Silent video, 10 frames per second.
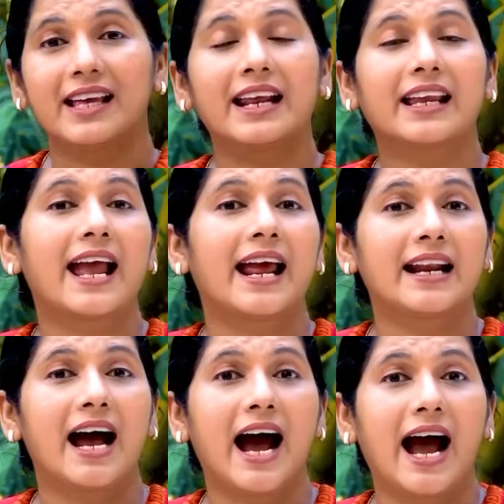
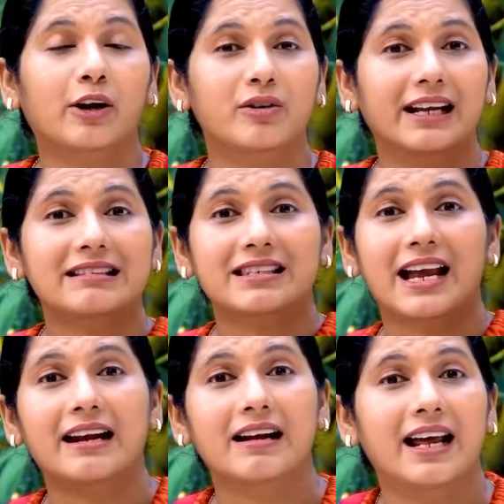again, I could get
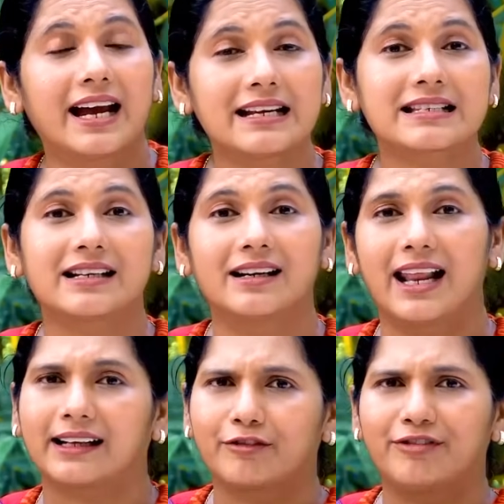scandalized,
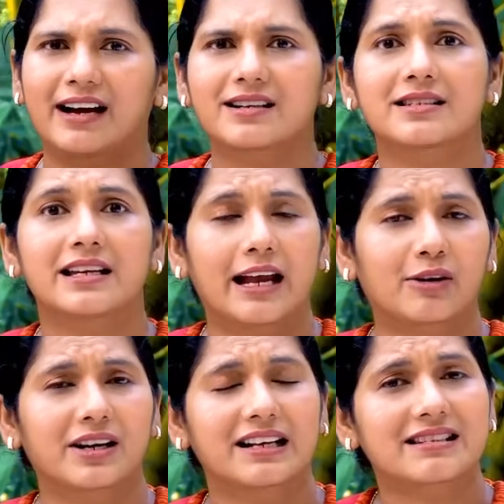like the Pharisee, I
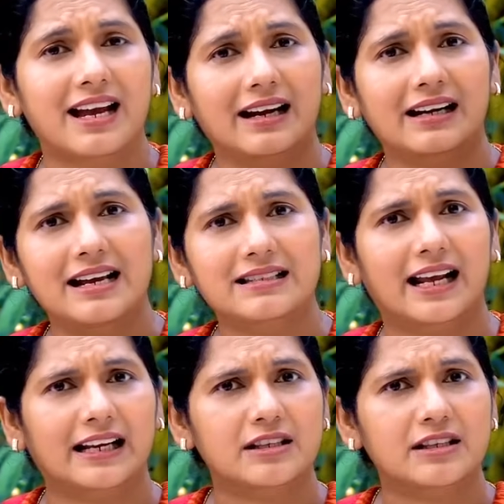could get scandalized, and I